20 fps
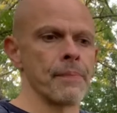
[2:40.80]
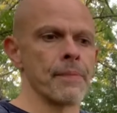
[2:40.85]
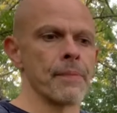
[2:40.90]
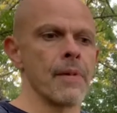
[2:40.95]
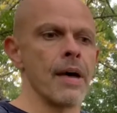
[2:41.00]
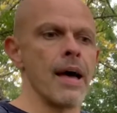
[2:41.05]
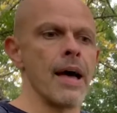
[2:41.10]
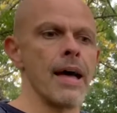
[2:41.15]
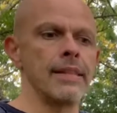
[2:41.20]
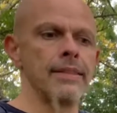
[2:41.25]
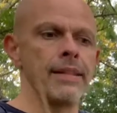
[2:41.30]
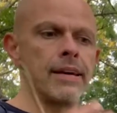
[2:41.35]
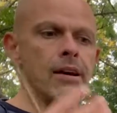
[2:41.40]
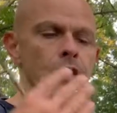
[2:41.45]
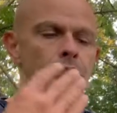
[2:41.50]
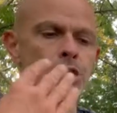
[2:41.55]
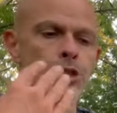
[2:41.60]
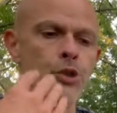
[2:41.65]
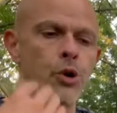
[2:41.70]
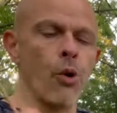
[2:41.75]
and they are
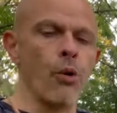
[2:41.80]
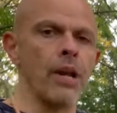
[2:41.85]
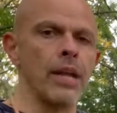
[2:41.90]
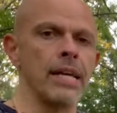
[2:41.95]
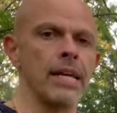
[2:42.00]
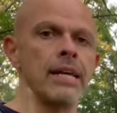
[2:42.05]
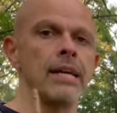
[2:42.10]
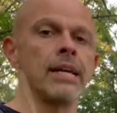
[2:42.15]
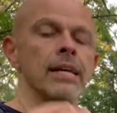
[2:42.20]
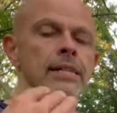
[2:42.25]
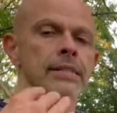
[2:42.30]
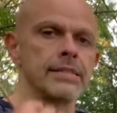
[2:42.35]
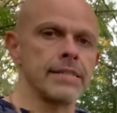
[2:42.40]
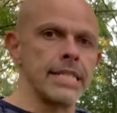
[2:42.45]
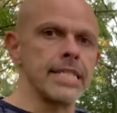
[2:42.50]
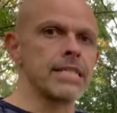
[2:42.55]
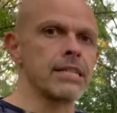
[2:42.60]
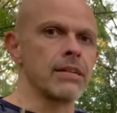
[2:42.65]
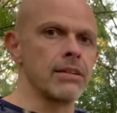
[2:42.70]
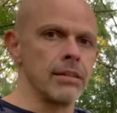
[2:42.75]
totally
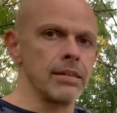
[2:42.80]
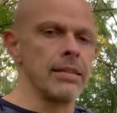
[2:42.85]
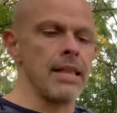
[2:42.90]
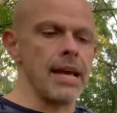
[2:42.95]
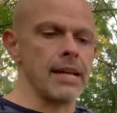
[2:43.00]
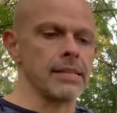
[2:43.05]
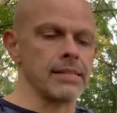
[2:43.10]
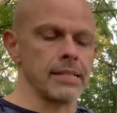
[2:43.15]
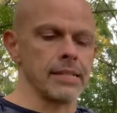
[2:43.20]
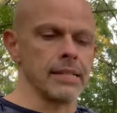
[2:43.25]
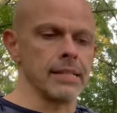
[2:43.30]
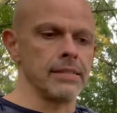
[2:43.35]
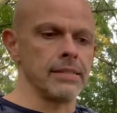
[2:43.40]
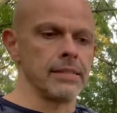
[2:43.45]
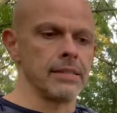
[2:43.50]
disconnected